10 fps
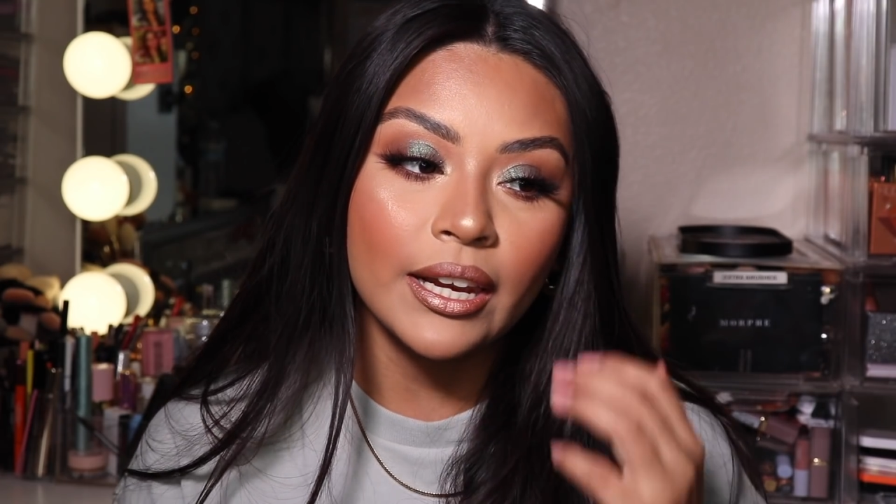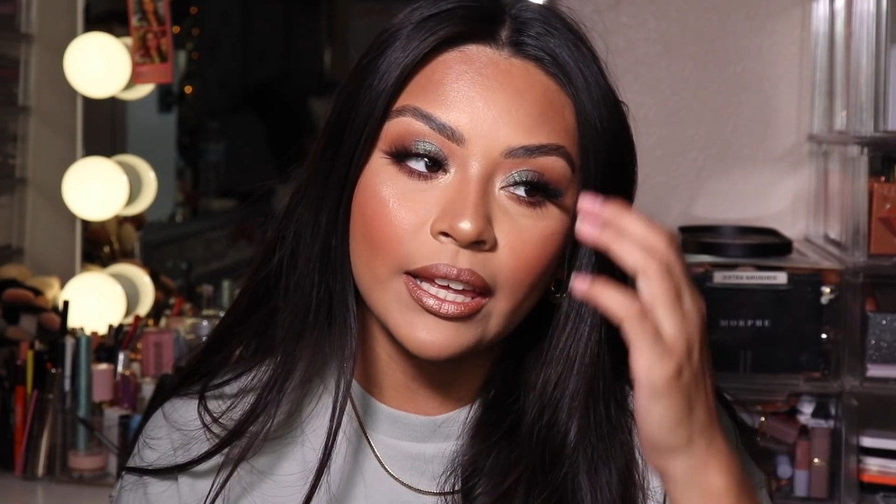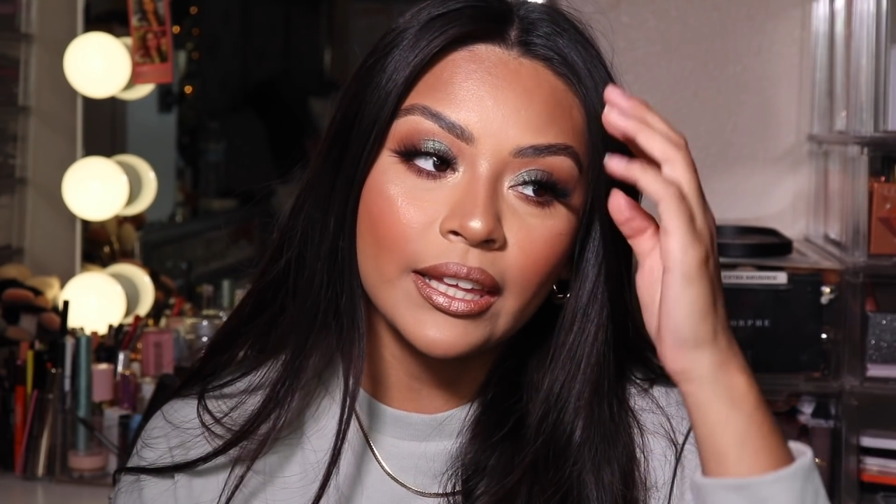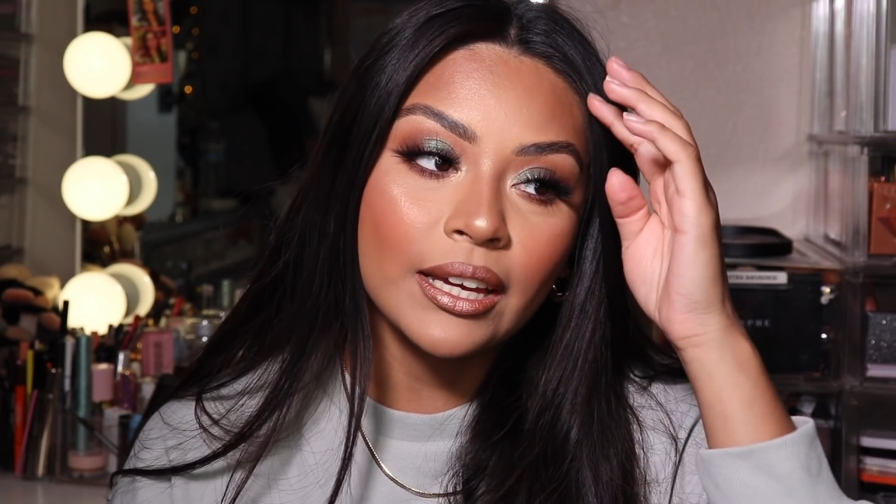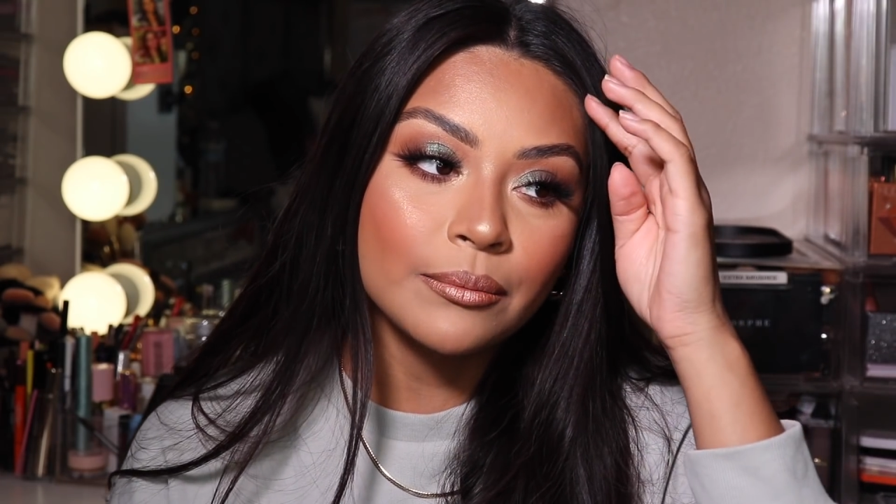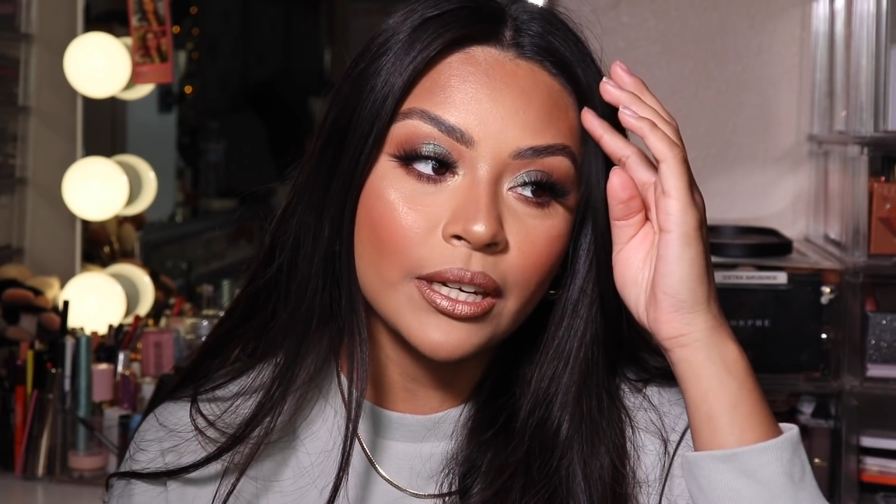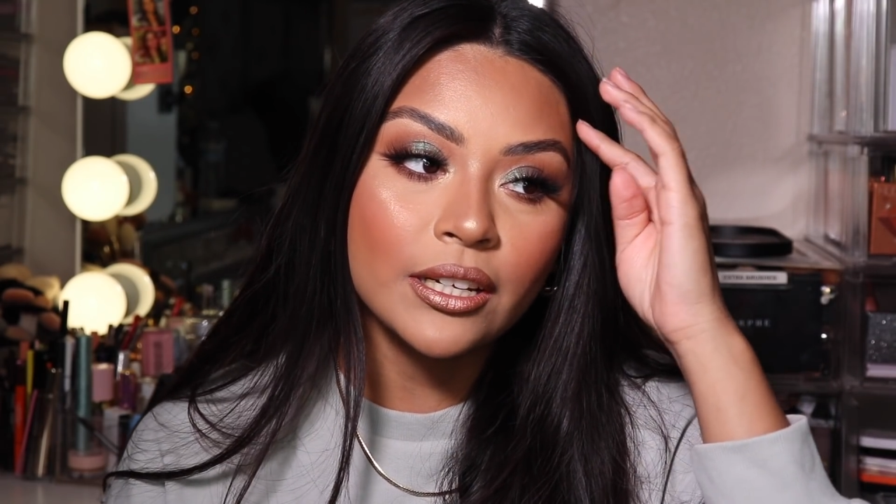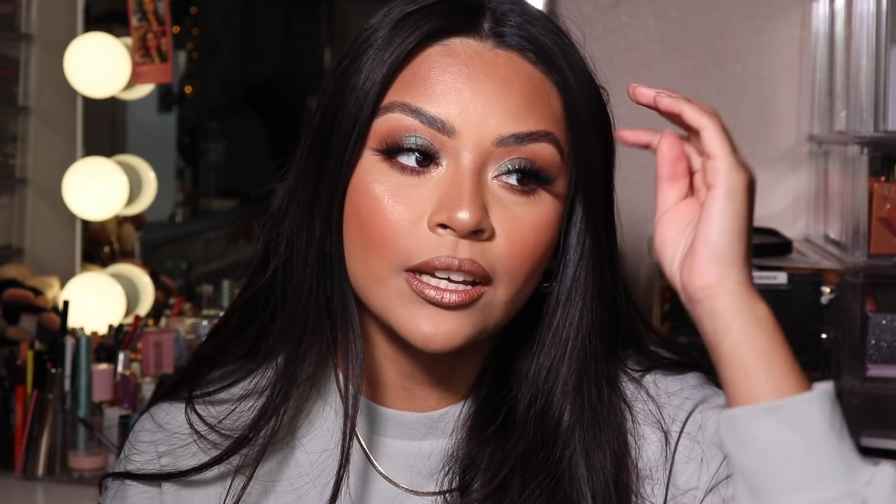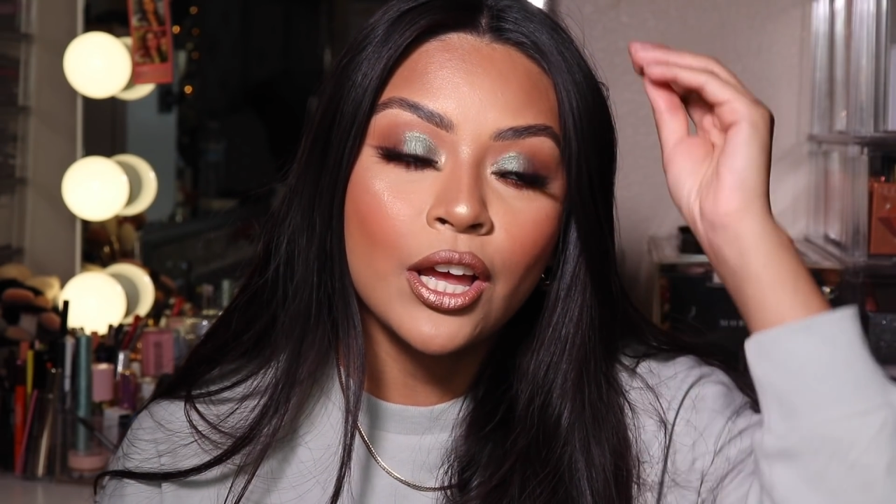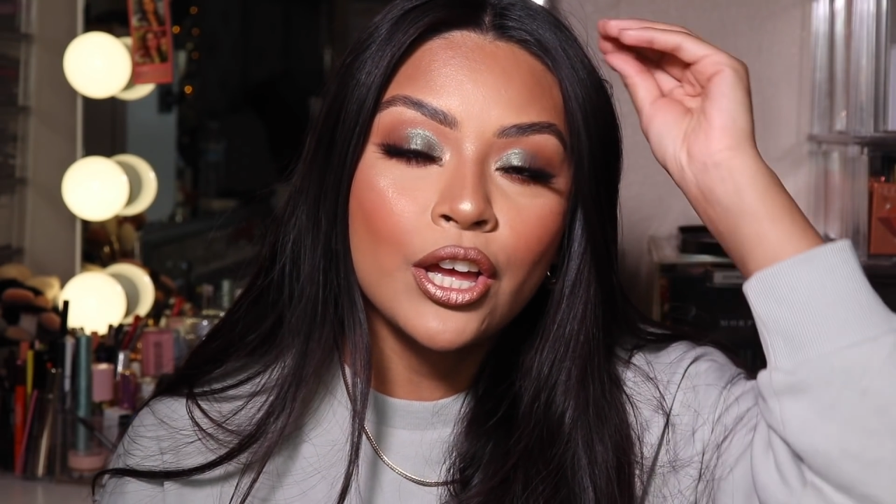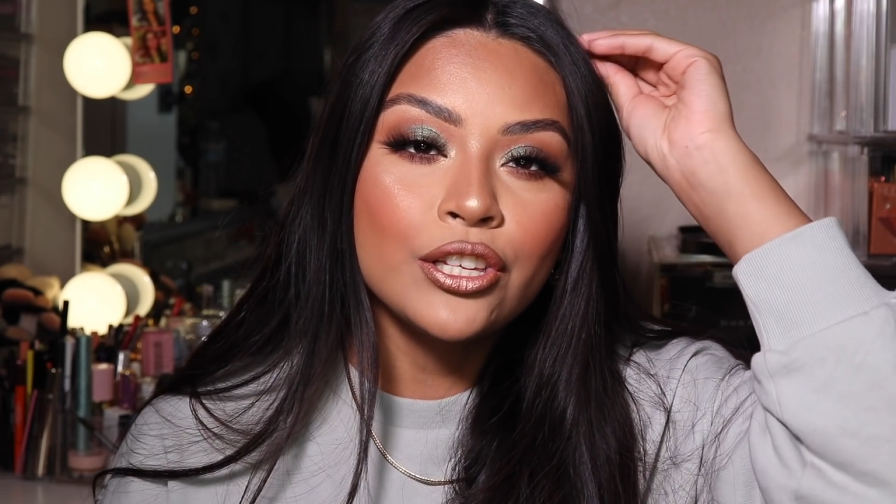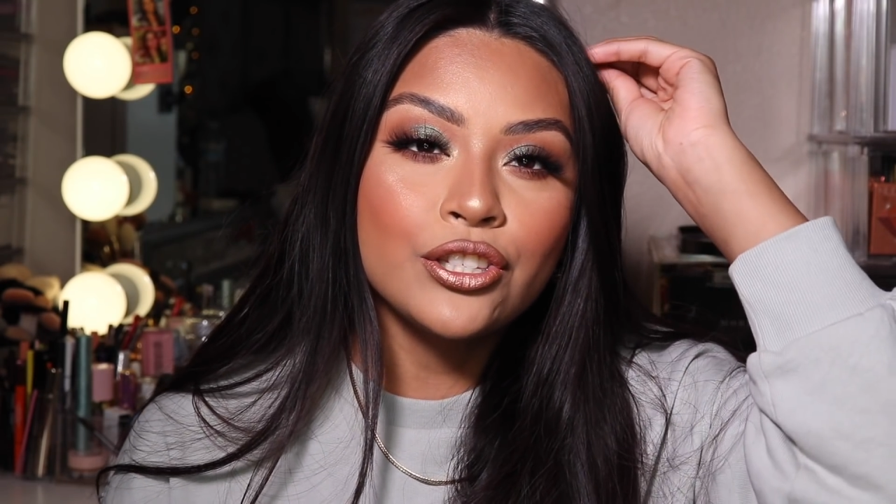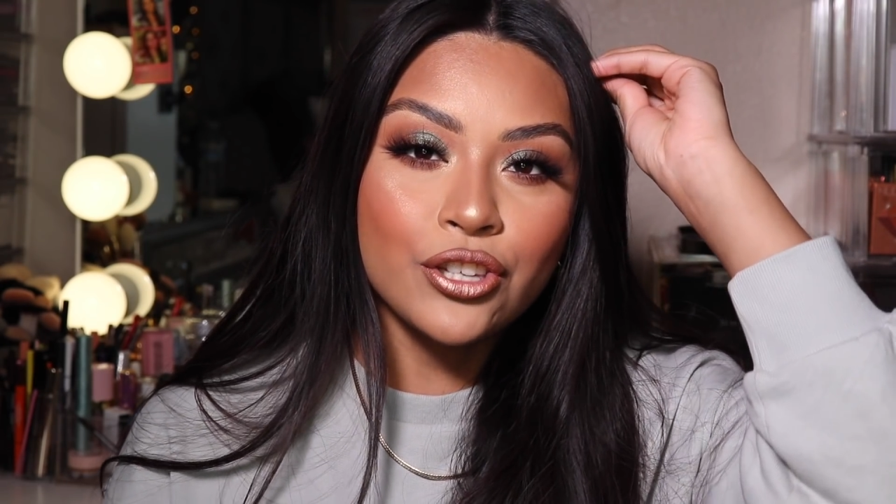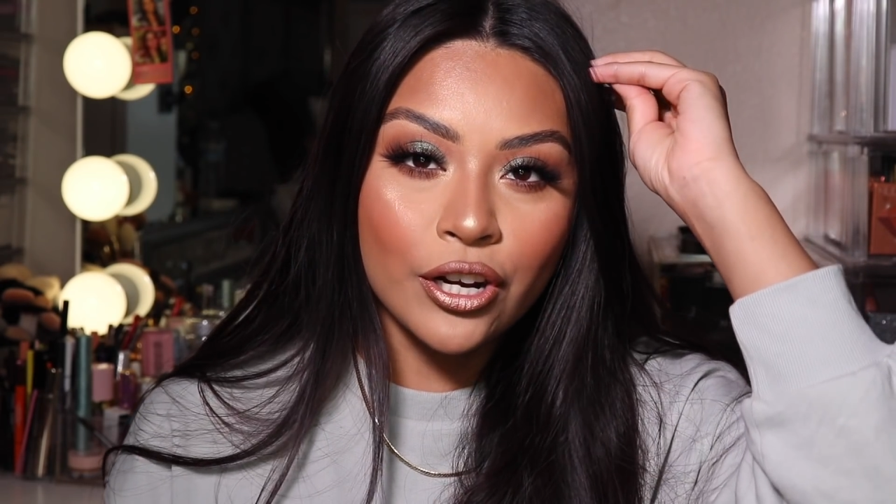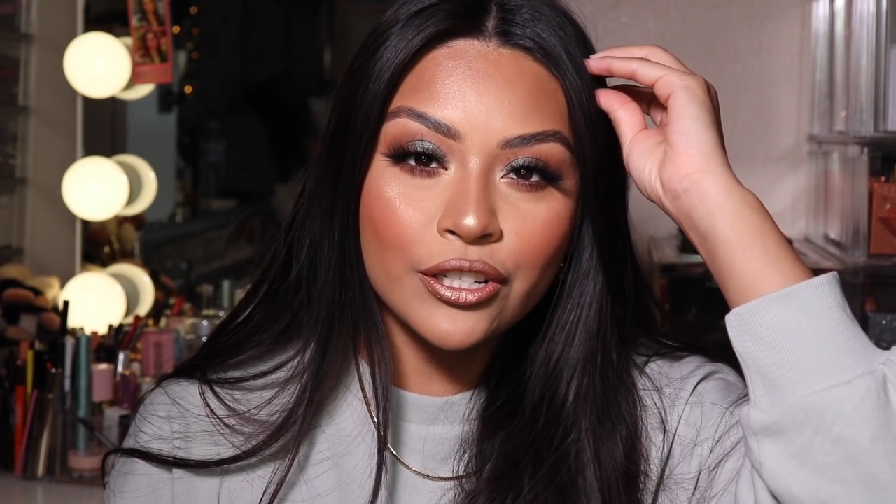and I think I'm gonna start